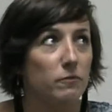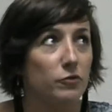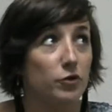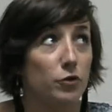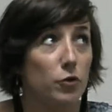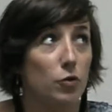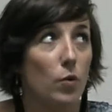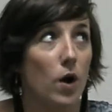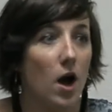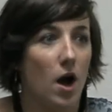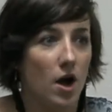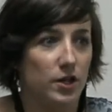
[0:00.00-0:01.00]

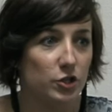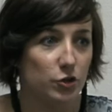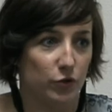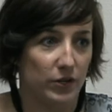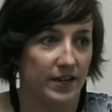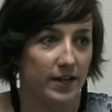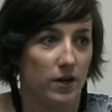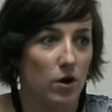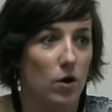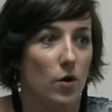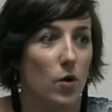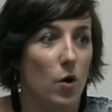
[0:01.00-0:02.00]
200
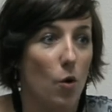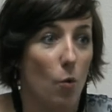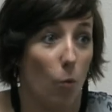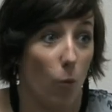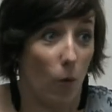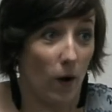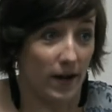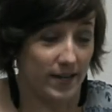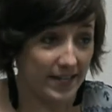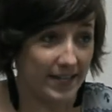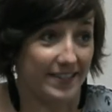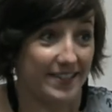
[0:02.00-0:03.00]

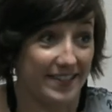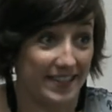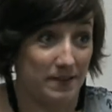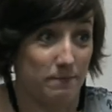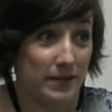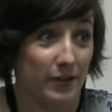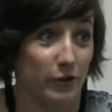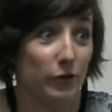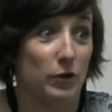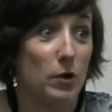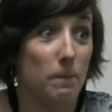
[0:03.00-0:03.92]
1-centimeter